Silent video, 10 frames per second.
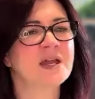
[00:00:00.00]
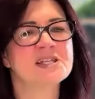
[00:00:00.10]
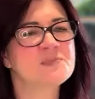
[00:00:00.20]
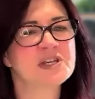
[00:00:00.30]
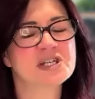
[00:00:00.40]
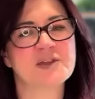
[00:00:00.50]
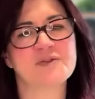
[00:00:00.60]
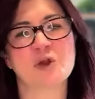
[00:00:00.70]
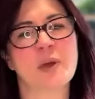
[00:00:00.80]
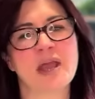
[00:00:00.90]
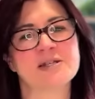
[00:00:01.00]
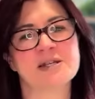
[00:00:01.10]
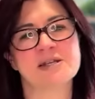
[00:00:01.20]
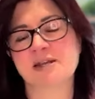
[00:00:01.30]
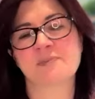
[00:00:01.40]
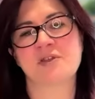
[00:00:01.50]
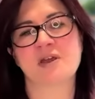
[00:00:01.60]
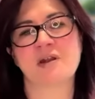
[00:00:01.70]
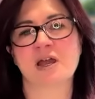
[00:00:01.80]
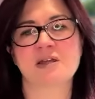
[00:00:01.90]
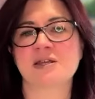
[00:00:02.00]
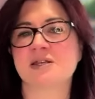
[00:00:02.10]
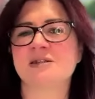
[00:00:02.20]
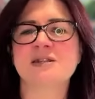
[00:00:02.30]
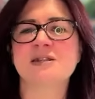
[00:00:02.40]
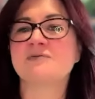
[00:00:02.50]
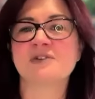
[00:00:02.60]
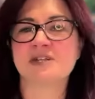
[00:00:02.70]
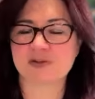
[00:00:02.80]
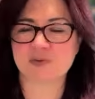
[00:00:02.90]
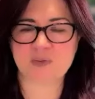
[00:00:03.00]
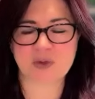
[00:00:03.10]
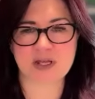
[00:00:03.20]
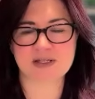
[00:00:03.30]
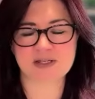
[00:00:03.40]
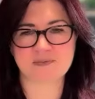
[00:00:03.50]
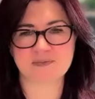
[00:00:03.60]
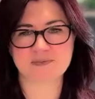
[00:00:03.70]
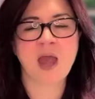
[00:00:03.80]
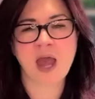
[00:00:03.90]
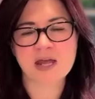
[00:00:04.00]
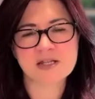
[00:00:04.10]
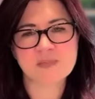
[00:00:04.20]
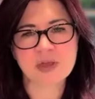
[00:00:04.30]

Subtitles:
especially if you're painting something like these lovely sweet peas. As the